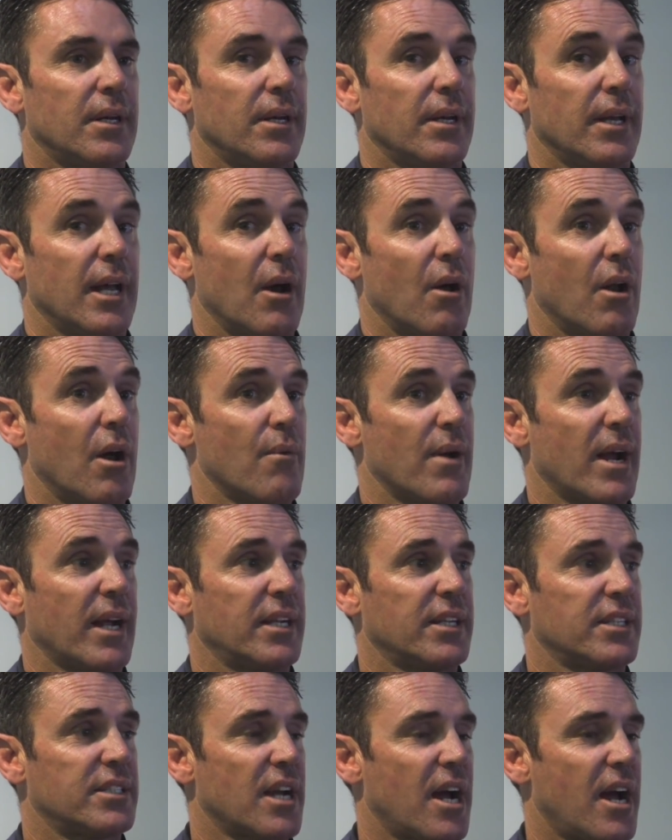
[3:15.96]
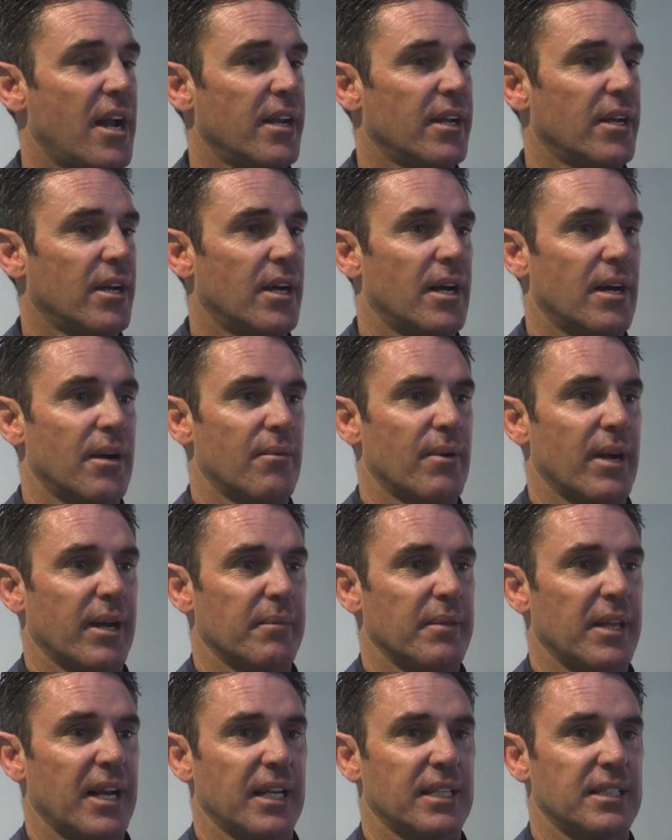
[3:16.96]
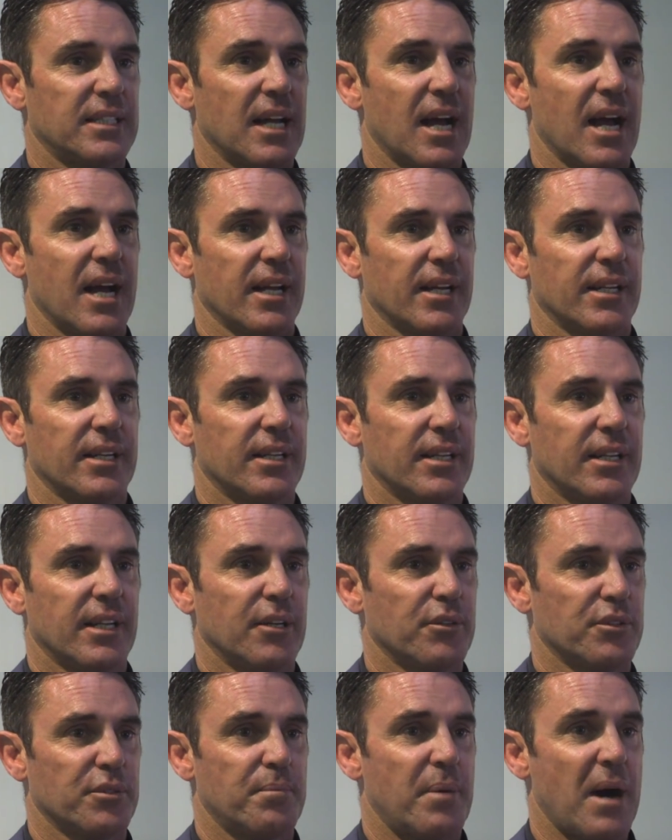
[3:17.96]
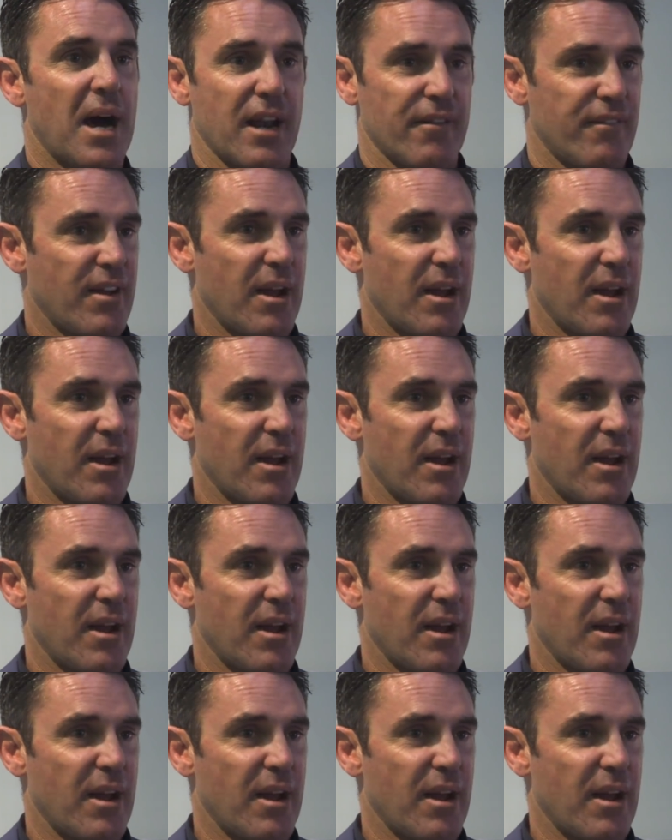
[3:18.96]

Yeah, well, I rang Kotoni. I rang him the next day, and he was part of